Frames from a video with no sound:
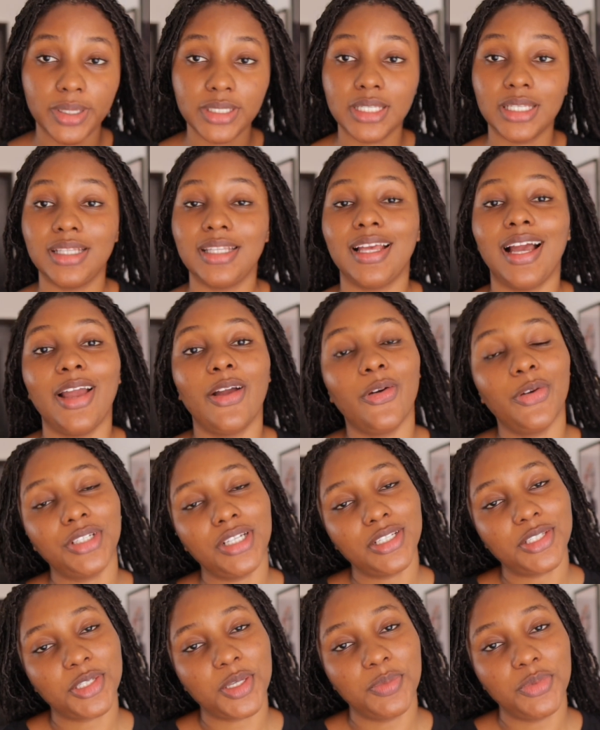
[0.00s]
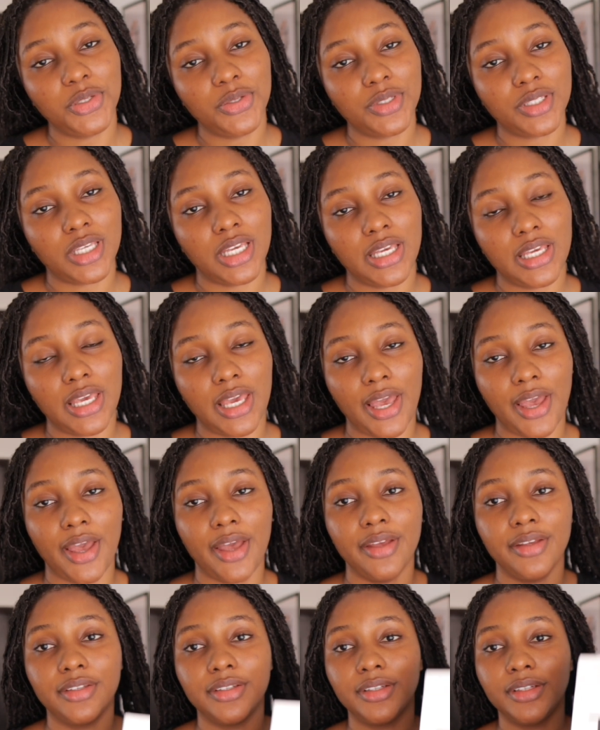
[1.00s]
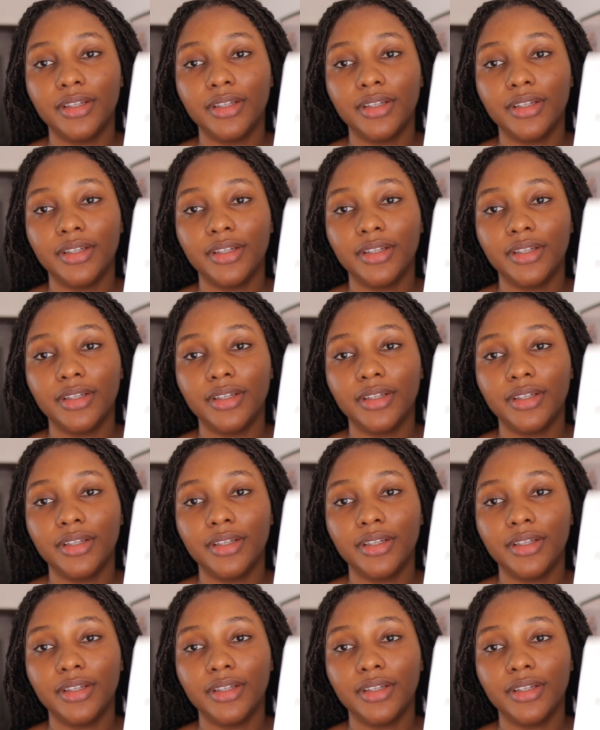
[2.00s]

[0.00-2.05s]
basically, I ordered some new skincare